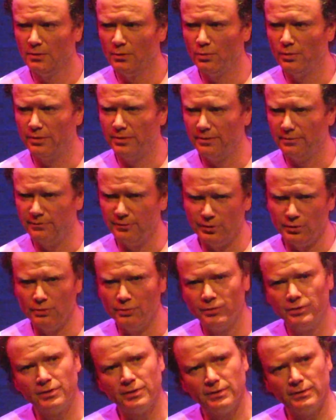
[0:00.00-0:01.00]
with the
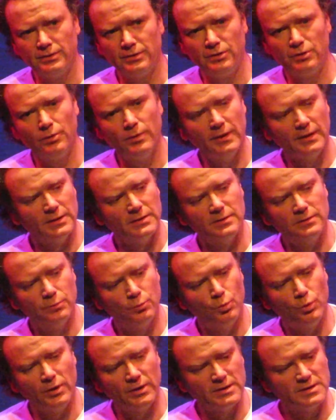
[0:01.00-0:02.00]
view to doing
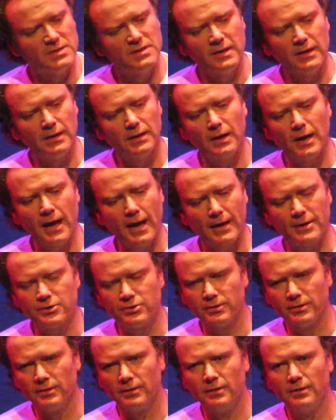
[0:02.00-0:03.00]
one single
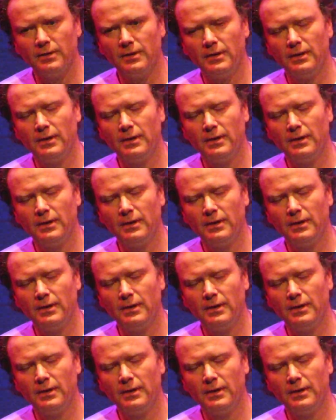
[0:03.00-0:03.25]
action